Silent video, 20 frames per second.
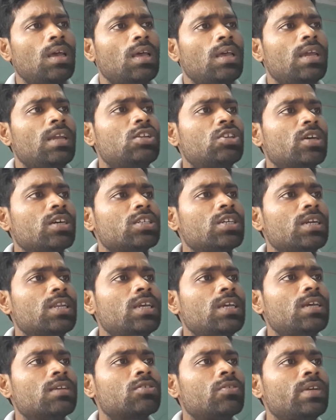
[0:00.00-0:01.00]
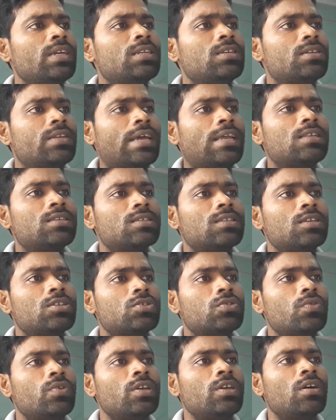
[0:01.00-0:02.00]
It touchingly, so it tells the
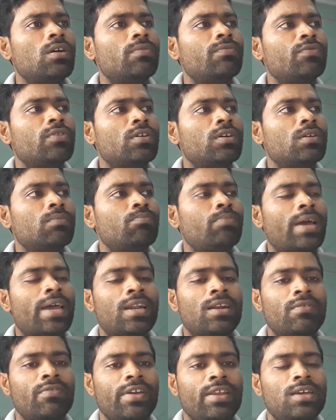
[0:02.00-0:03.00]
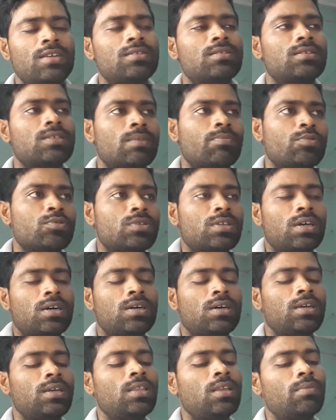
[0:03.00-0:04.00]
story of planet Venus. Suppose
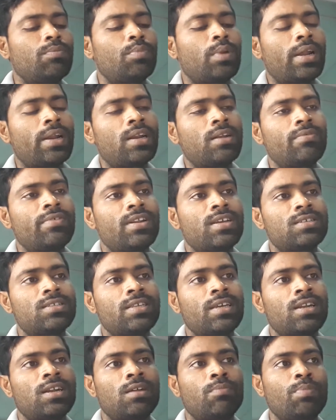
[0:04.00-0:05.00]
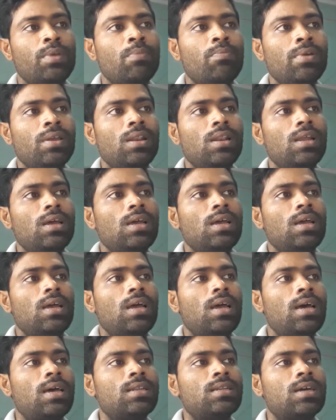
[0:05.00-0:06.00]
in the planet Venus there are people,
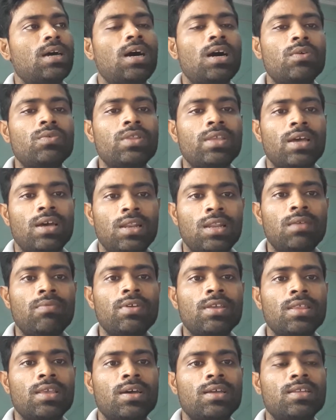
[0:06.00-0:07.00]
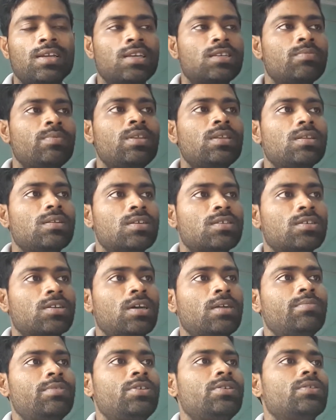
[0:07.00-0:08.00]
and how they are living there, that has been
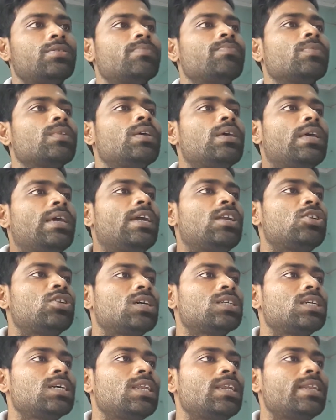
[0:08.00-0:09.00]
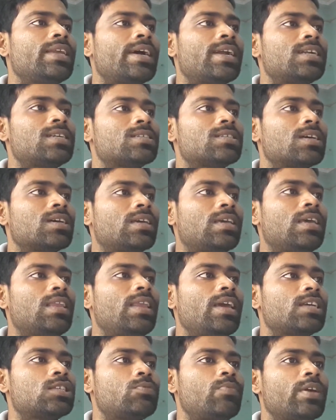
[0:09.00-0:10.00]
described here. It touchingly narrates the keen
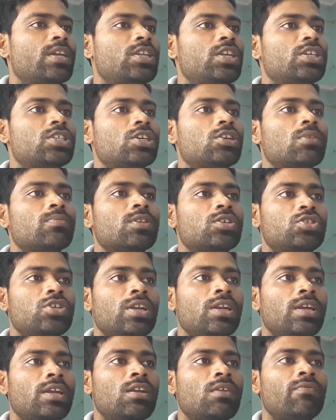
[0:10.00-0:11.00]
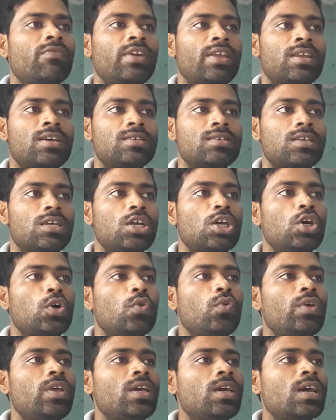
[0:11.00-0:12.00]
expectation of the children of Venus, who
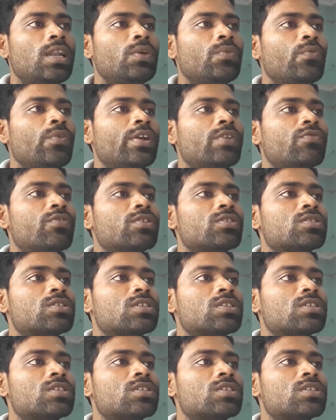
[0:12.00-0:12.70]
eagerly wait for